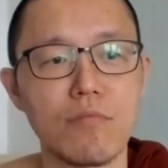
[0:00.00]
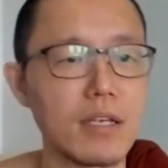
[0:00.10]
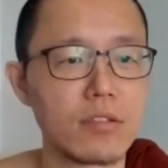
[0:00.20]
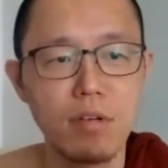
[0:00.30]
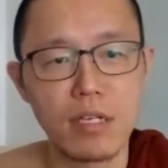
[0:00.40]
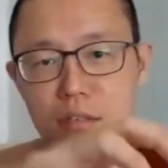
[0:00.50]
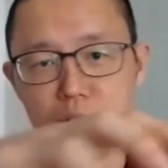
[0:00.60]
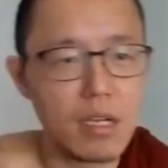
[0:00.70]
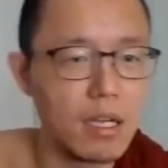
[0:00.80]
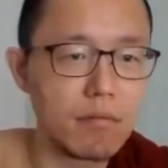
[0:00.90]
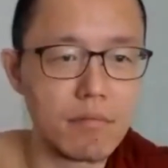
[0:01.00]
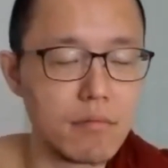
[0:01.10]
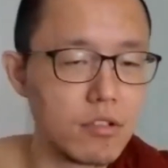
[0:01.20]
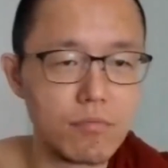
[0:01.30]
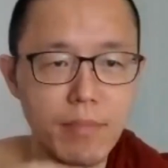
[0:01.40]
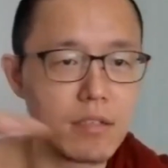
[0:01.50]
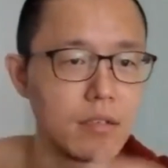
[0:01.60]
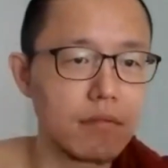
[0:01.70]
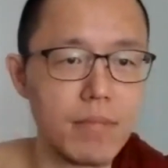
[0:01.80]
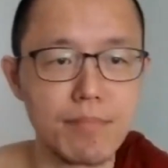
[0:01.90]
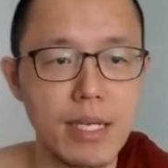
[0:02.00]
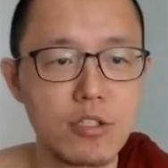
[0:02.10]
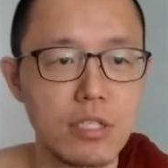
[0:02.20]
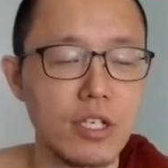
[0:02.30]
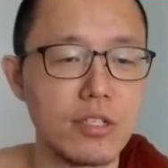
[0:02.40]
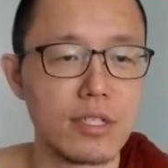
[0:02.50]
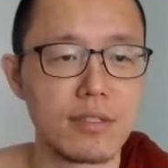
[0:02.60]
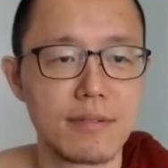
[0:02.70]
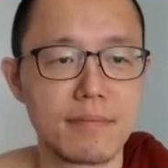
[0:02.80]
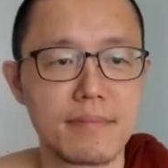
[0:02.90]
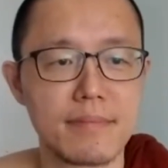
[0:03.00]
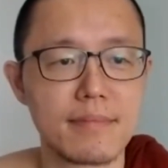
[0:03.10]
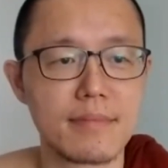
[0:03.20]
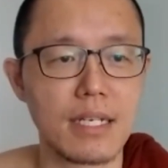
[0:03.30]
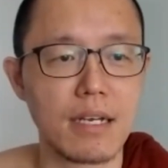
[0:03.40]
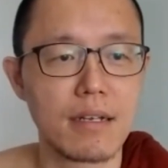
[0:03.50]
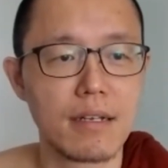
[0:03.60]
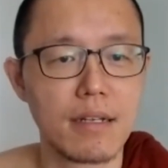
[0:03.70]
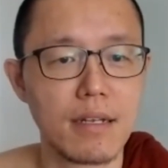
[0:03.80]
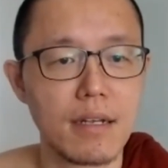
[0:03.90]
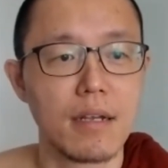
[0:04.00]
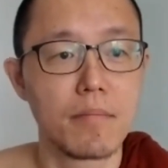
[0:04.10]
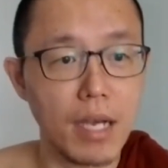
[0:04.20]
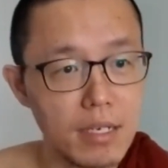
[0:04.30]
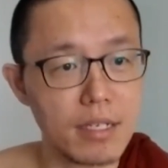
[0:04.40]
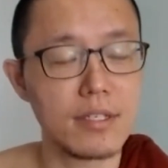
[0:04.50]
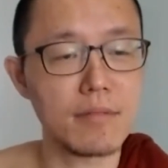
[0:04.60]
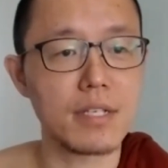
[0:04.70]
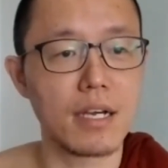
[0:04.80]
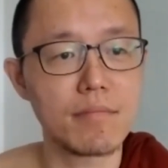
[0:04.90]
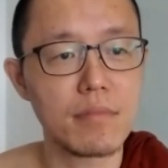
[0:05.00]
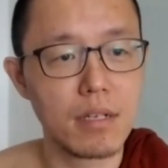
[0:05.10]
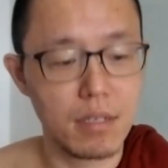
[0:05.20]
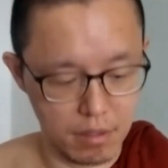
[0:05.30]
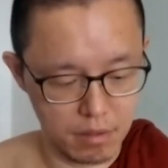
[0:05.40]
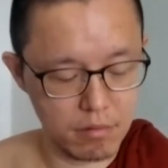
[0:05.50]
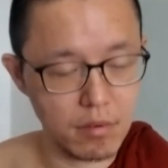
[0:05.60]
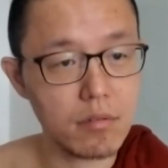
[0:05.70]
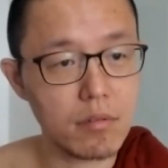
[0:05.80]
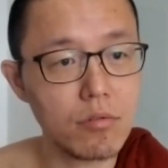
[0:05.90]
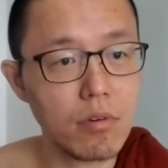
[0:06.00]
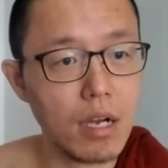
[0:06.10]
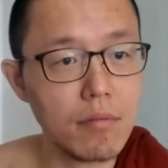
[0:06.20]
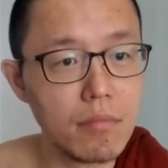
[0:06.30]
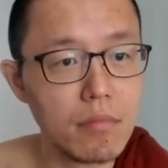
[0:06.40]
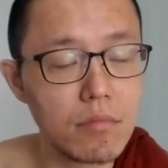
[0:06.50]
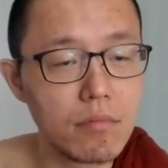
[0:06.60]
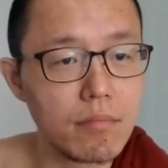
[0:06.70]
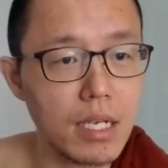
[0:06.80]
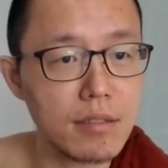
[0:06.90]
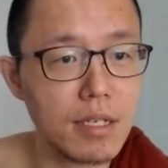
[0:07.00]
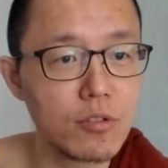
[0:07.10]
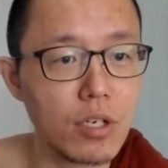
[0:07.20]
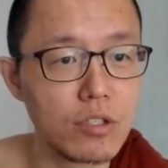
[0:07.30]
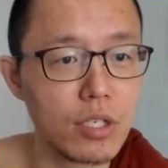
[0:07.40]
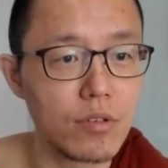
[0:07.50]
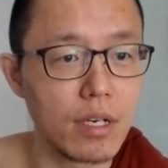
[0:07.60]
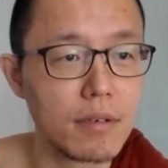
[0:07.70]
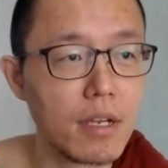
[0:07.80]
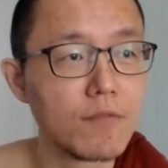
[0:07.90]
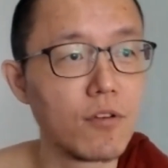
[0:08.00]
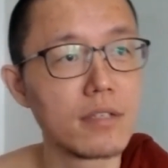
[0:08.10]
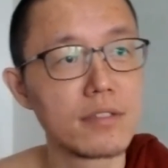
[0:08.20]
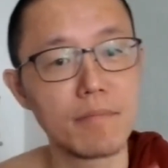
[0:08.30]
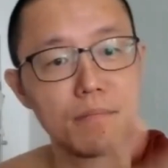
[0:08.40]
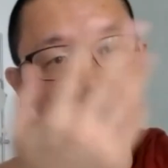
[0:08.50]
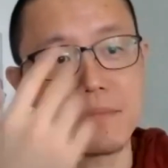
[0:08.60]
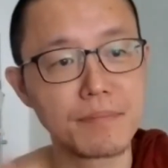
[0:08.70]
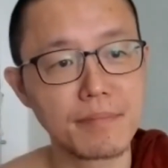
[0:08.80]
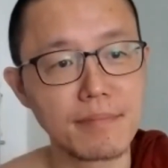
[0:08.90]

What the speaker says: must go and make major changes. Yeah. But at the same time, no harm making some changes. For example,